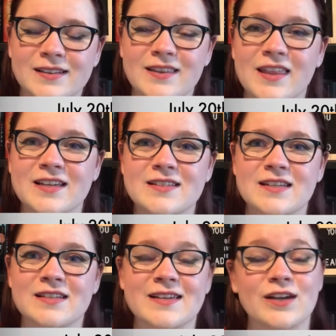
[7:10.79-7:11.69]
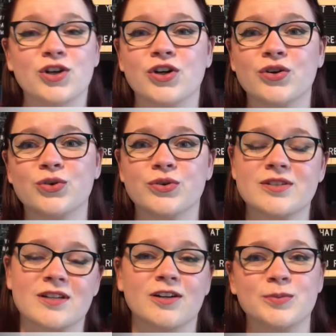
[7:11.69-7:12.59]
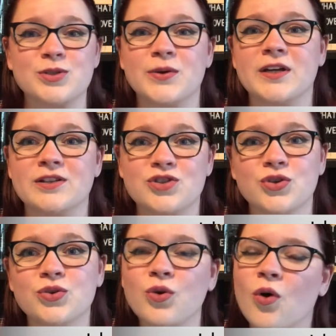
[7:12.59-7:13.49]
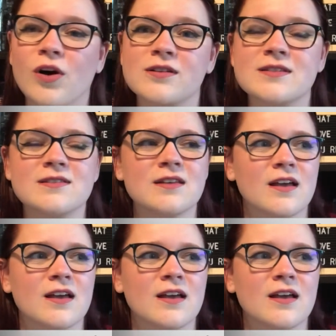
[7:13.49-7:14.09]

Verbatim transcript: This is a girl who is stuck between two courts,